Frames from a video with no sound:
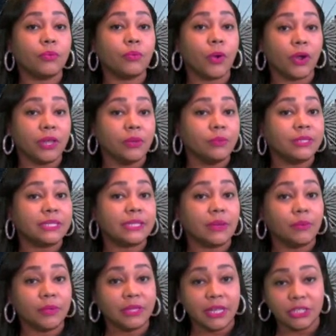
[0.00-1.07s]
working with
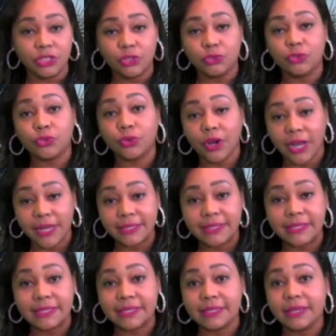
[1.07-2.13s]
someone that you
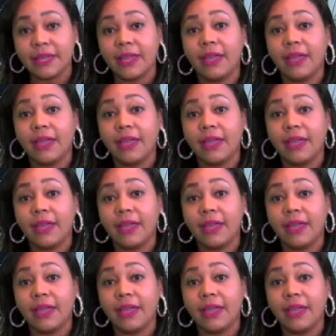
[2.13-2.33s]
trust,